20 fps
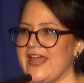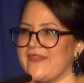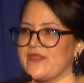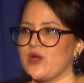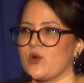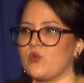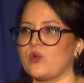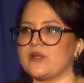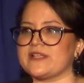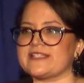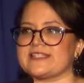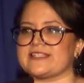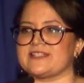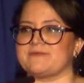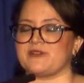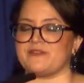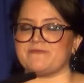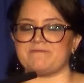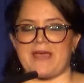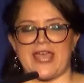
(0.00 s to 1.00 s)
the wisdom
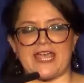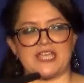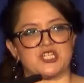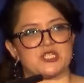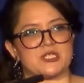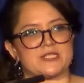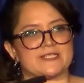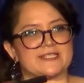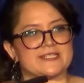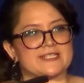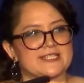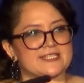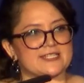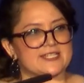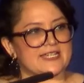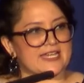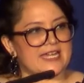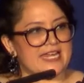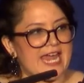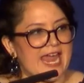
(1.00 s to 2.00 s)
of patience,
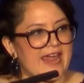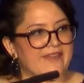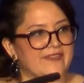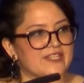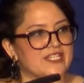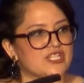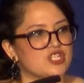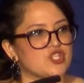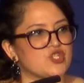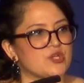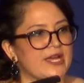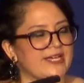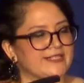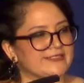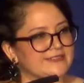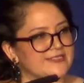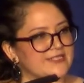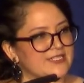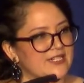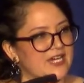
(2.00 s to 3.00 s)
and the
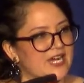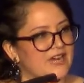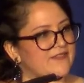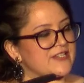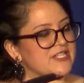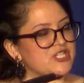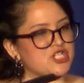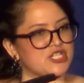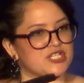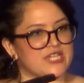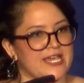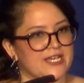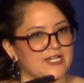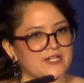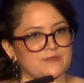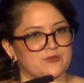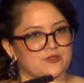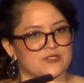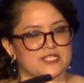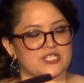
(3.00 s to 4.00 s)
strength of
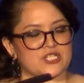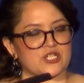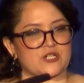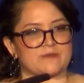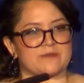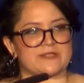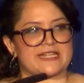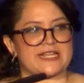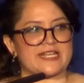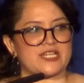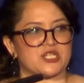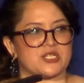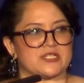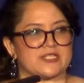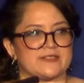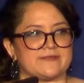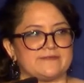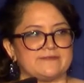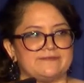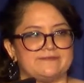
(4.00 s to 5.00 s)
unshakable determination.